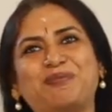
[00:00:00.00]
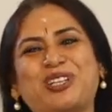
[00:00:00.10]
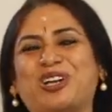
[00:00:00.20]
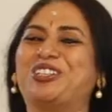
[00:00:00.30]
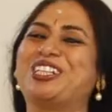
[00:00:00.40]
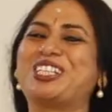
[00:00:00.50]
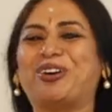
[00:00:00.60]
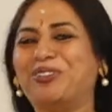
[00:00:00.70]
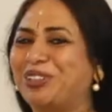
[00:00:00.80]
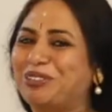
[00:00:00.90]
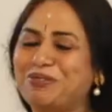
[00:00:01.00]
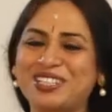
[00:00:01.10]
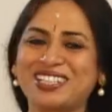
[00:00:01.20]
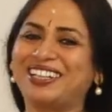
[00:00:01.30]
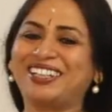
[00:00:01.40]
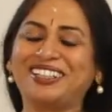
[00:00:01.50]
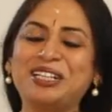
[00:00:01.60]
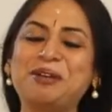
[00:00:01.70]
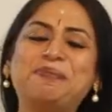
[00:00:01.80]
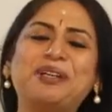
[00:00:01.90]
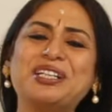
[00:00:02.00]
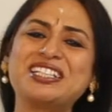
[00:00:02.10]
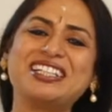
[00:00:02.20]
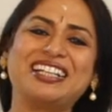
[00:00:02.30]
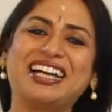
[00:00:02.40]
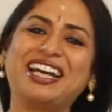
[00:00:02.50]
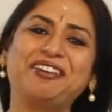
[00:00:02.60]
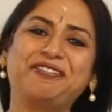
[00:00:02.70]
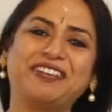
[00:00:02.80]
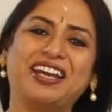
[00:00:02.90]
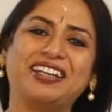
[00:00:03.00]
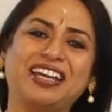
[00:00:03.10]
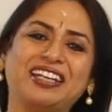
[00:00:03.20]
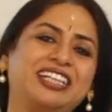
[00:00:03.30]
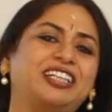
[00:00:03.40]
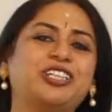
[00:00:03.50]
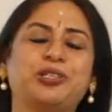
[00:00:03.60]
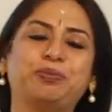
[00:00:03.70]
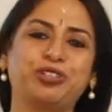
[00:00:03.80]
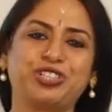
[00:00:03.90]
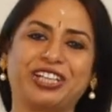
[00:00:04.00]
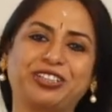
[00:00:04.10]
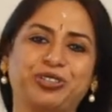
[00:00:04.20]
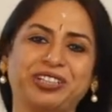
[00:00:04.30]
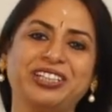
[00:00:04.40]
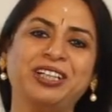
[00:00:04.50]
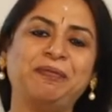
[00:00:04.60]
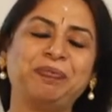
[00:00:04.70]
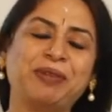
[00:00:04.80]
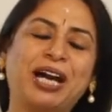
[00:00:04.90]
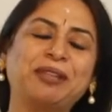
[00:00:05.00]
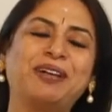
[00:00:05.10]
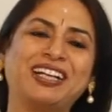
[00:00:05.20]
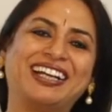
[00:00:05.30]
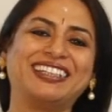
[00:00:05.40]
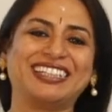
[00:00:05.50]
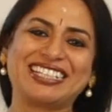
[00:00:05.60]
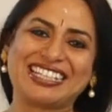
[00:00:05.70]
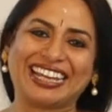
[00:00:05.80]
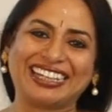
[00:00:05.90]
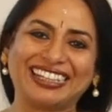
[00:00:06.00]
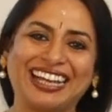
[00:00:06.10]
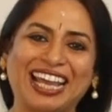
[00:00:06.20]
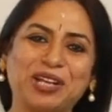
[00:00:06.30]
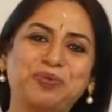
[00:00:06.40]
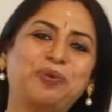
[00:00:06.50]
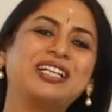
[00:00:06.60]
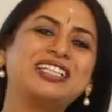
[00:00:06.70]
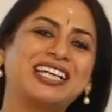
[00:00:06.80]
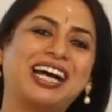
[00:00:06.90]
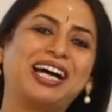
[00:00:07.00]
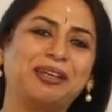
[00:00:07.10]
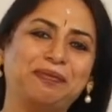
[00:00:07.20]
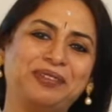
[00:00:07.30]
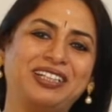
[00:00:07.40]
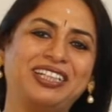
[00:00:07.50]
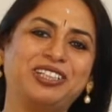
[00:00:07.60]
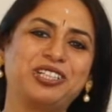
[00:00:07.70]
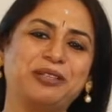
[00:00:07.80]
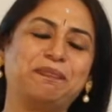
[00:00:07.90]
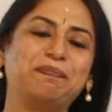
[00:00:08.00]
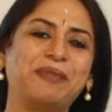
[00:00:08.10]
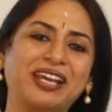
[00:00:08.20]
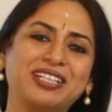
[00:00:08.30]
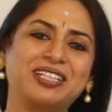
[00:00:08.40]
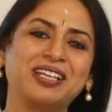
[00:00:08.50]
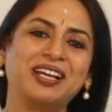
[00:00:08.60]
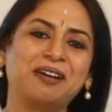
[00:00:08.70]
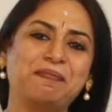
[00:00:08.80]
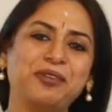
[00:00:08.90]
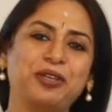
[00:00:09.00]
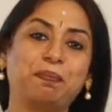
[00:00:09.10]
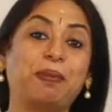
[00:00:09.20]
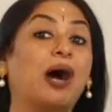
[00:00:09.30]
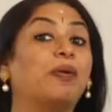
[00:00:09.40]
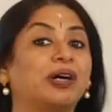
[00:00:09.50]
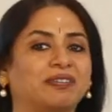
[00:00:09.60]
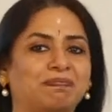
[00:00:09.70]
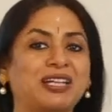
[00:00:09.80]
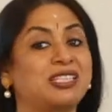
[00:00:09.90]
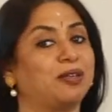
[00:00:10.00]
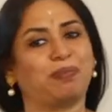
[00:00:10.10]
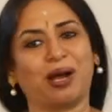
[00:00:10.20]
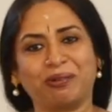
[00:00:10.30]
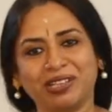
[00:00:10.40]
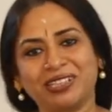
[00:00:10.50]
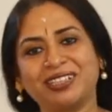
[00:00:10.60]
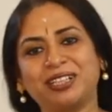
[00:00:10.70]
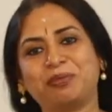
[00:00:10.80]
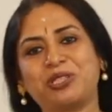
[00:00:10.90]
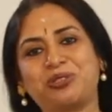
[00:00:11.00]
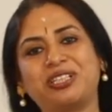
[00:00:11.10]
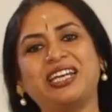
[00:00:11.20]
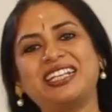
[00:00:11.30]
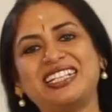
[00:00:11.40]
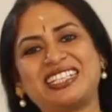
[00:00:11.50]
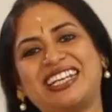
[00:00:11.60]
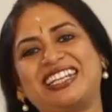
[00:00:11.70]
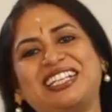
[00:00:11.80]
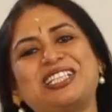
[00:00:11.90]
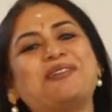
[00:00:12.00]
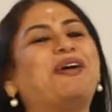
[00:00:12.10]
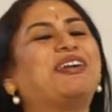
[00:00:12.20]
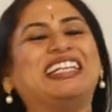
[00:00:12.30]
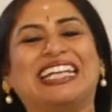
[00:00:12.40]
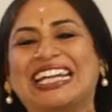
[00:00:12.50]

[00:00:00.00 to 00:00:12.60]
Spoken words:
Dr. Soundram's personal life and leadership trajectory. Mahatma Gandhi said, at one time, leadership meant, you know, power, muscle power. But today he said it is about